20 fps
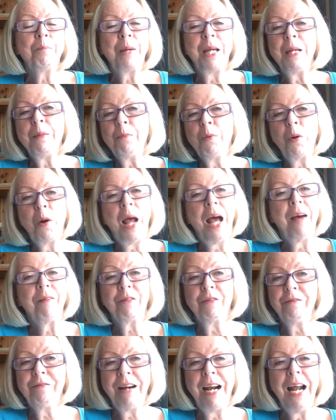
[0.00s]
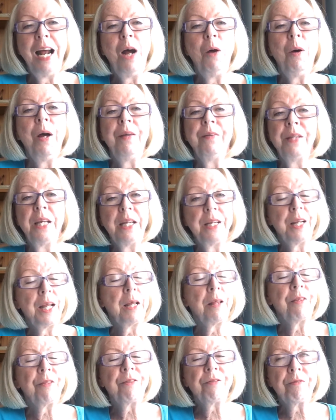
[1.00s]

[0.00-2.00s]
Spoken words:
people have a row and then they